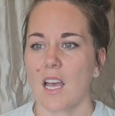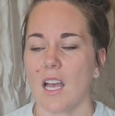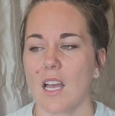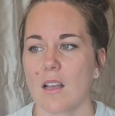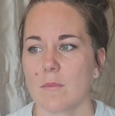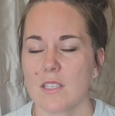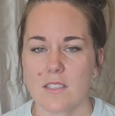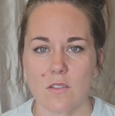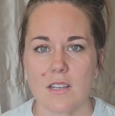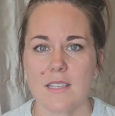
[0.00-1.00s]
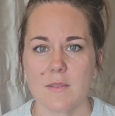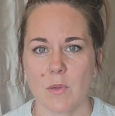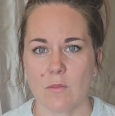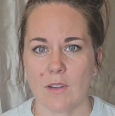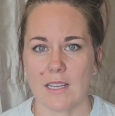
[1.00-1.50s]
The story has
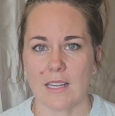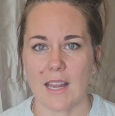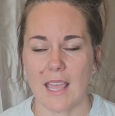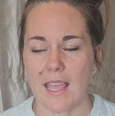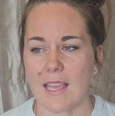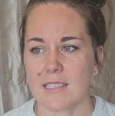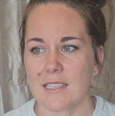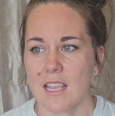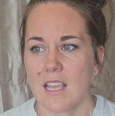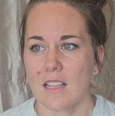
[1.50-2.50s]
been written, and